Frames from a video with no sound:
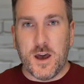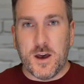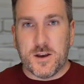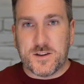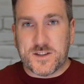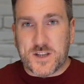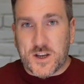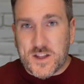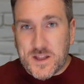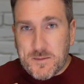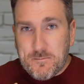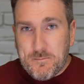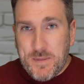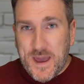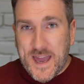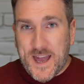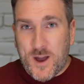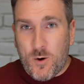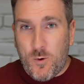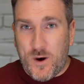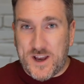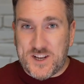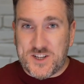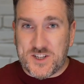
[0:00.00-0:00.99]
So the
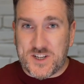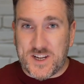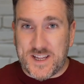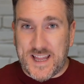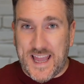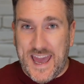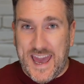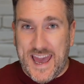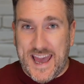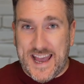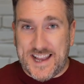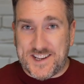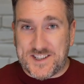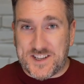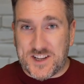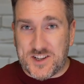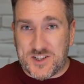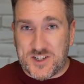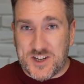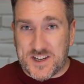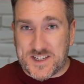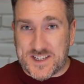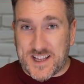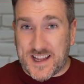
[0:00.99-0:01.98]
big question is,
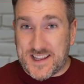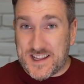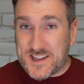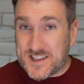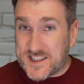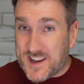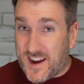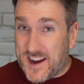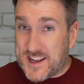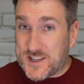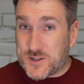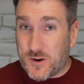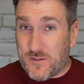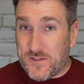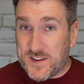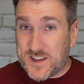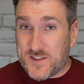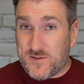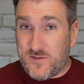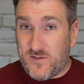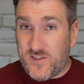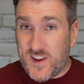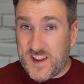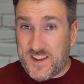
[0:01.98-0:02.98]
just like the title of
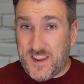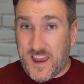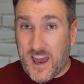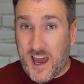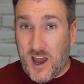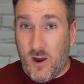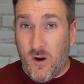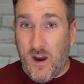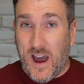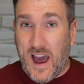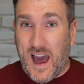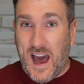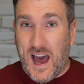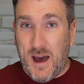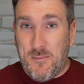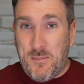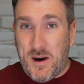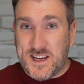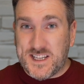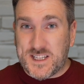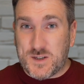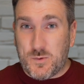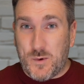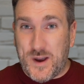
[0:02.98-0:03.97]
this video, am
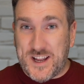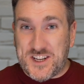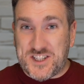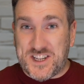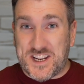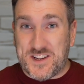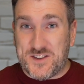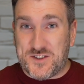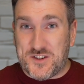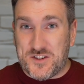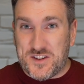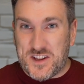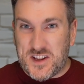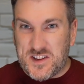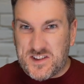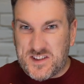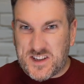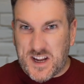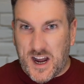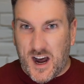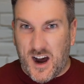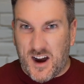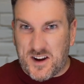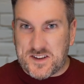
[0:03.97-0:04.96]
I switching to the
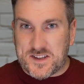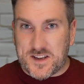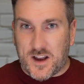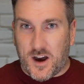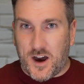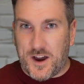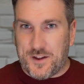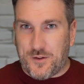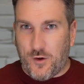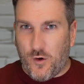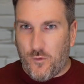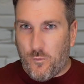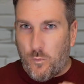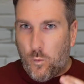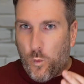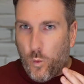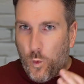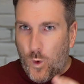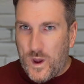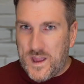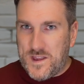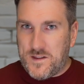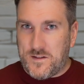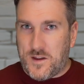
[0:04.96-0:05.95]
dark side of
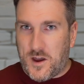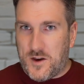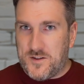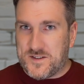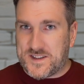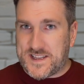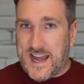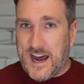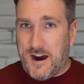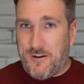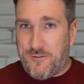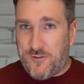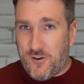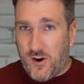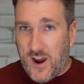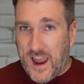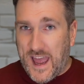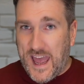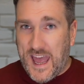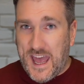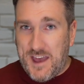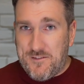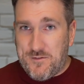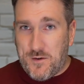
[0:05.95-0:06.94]
Windows now
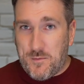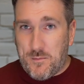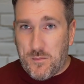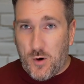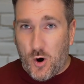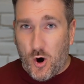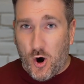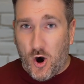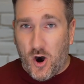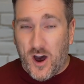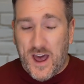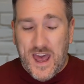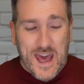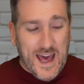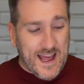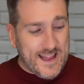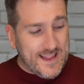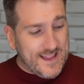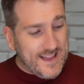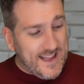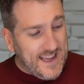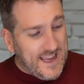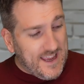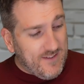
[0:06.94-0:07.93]
forevermore
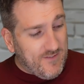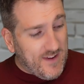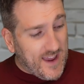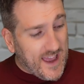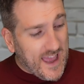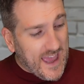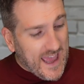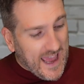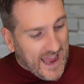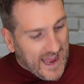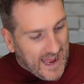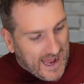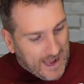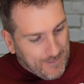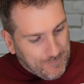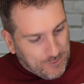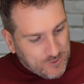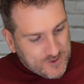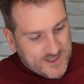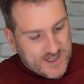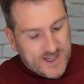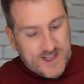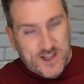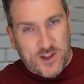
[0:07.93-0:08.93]
and leaving
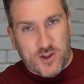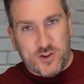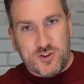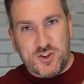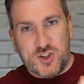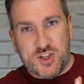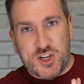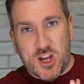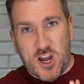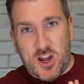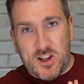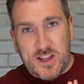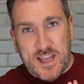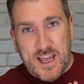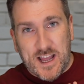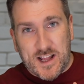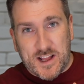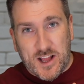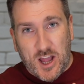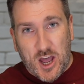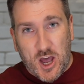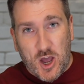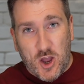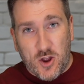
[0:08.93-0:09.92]
Apple Silicon Journey
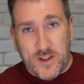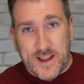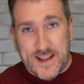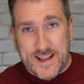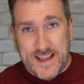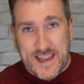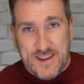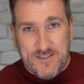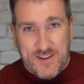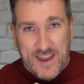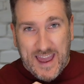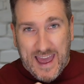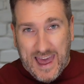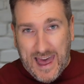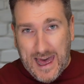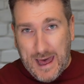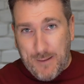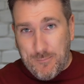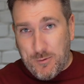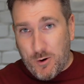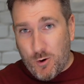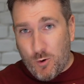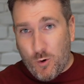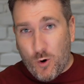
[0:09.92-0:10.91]
alone and leaving
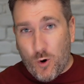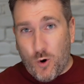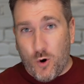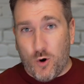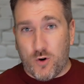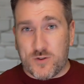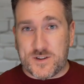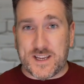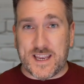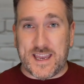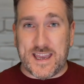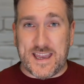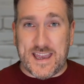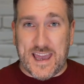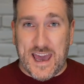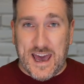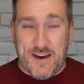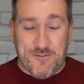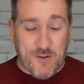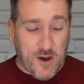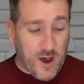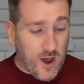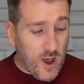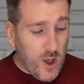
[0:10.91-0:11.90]
Apple
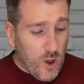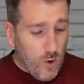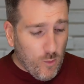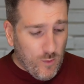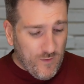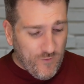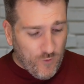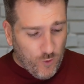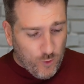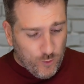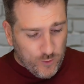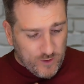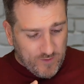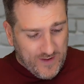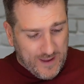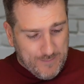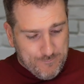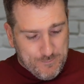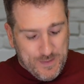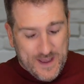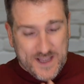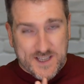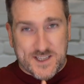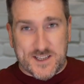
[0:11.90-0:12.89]
altogether with all of their
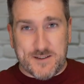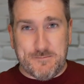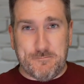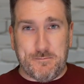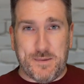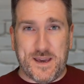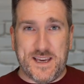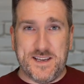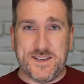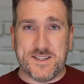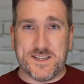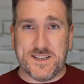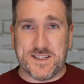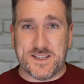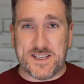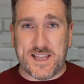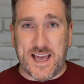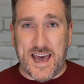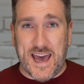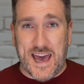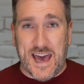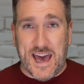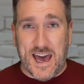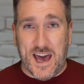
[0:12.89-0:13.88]
bits and pieces
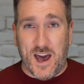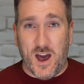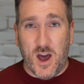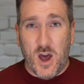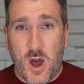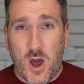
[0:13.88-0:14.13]
there?